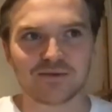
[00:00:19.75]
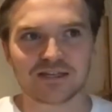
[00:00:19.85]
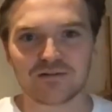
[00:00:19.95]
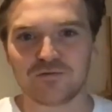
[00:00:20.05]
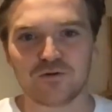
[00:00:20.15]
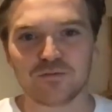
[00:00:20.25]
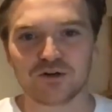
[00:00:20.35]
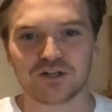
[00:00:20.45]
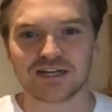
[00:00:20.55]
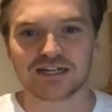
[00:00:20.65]
It's like 4
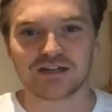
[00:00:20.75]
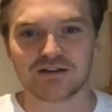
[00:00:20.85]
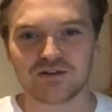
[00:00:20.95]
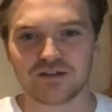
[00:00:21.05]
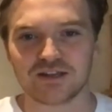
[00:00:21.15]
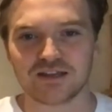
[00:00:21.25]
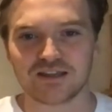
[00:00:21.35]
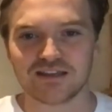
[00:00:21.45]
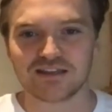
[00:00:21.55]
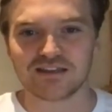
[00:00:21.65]
projects that are doing like
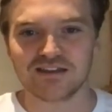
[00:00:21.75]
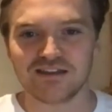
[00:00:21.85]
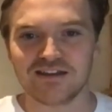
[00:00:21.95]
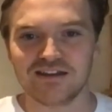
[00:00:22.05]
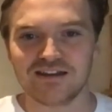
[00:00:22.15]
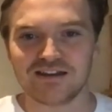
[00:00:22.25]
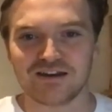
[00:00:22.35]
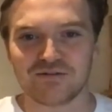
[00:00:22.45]
this kind of